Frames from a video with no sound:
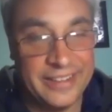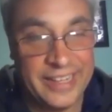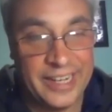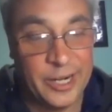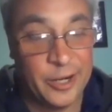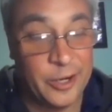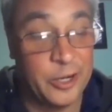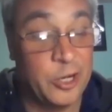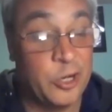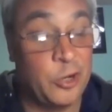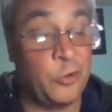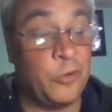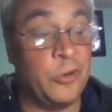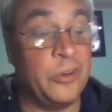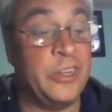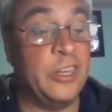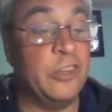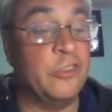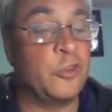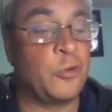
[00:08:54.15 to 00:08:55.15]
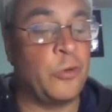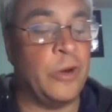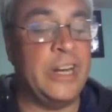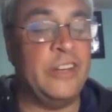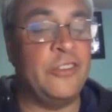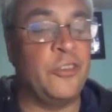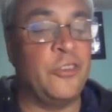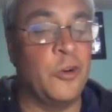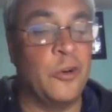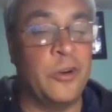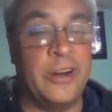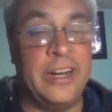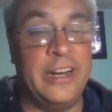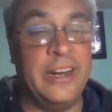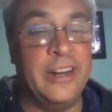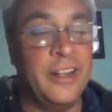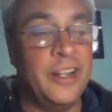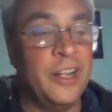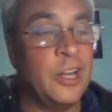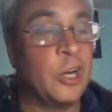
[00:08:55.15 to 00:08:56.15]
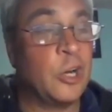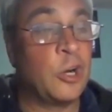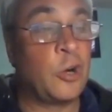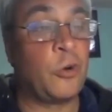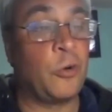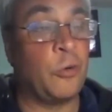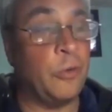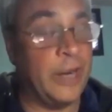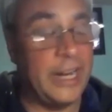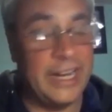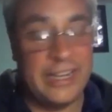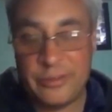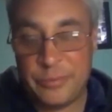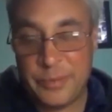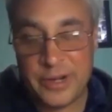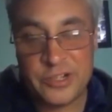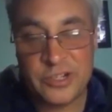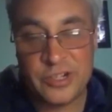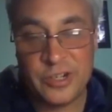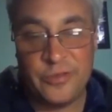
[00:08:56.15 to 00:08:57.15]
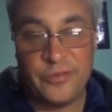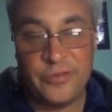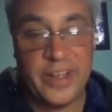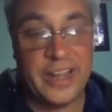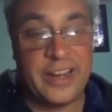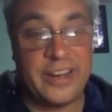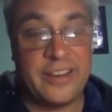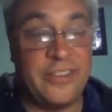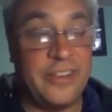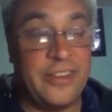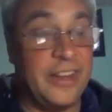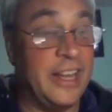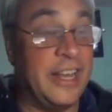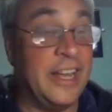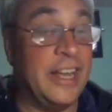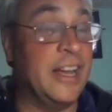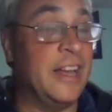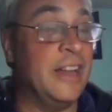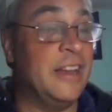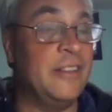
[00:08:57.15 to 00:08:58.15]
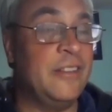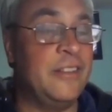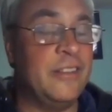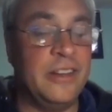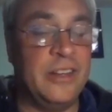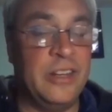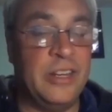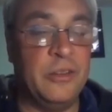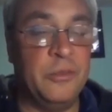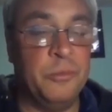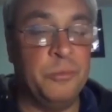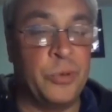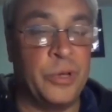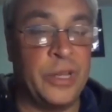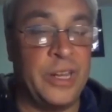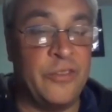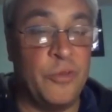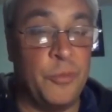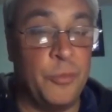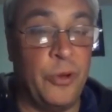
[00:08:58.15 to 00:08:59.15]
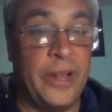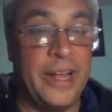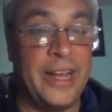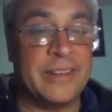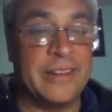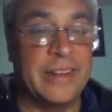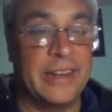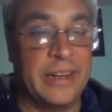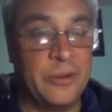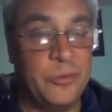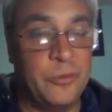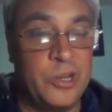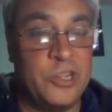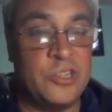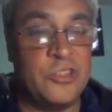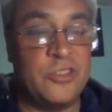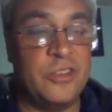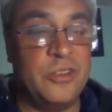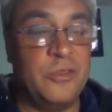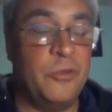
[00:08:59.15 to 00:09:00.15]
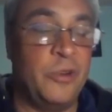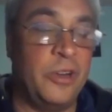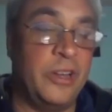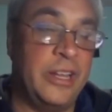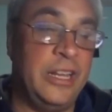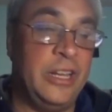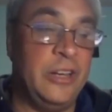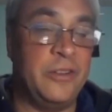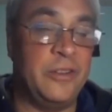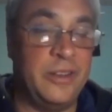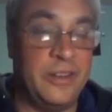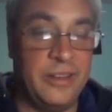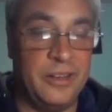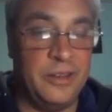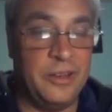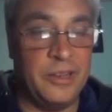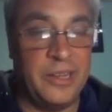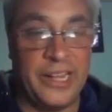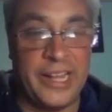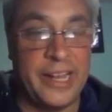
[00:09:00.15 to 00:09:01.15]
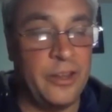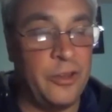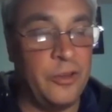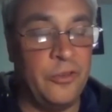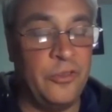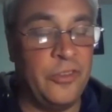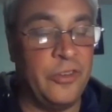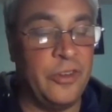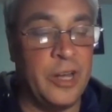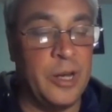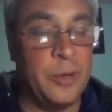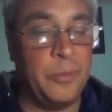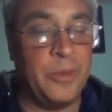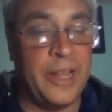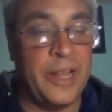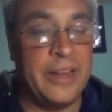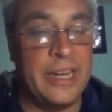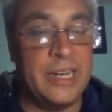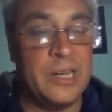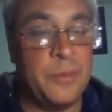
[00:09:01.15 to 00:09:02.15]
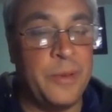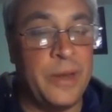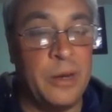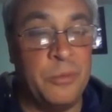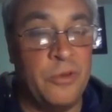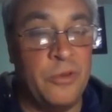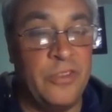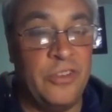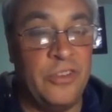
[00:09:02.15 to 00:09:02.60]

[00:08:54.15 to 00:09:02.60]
They are great story, great special effects, and believable acting, which really a lot of those um, a lot of independent